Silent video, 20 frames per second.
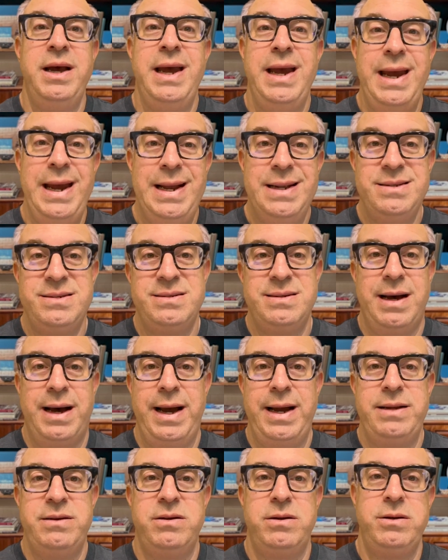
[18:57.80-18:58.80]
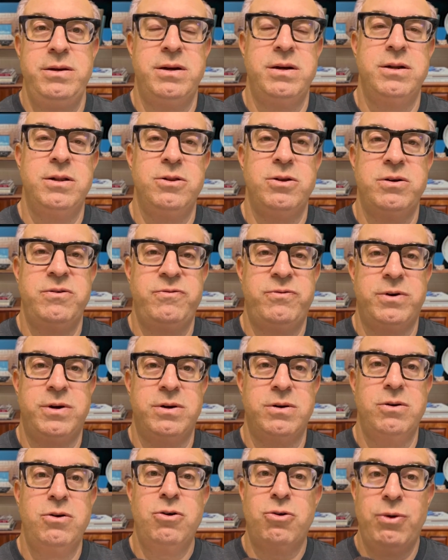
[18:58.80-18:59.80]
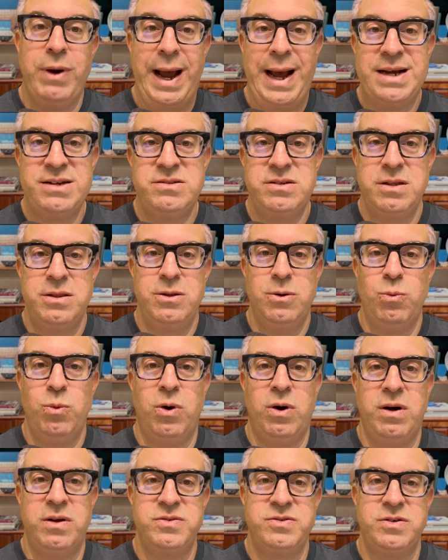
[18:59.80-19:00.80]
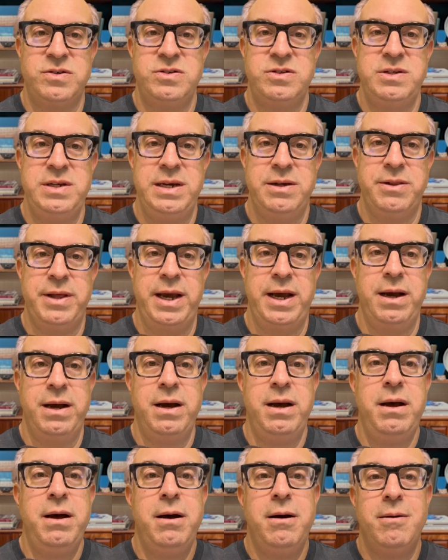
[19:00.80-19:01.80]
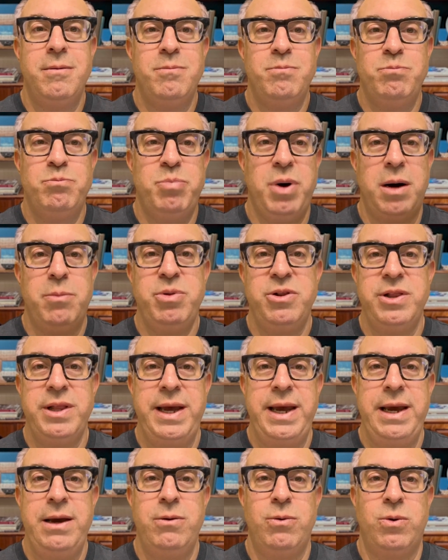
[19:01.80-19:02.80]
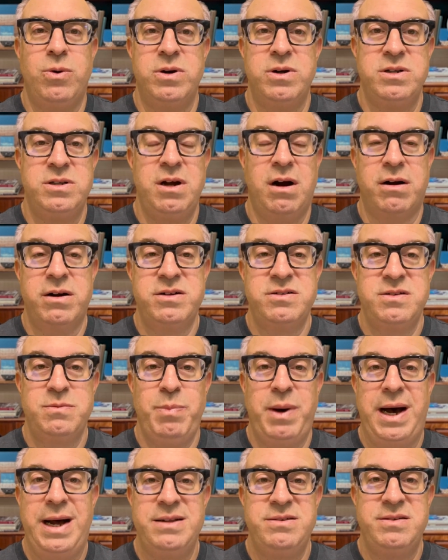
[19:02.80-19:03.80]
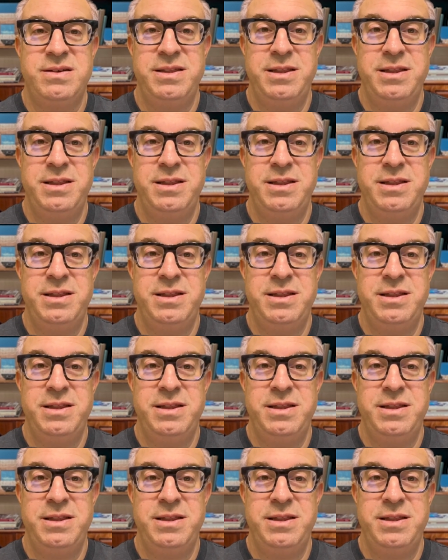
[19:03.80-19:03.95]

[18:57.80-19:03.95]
Inside, you're going to look for cracks in the walls or ceiling, bubbling or dark spots in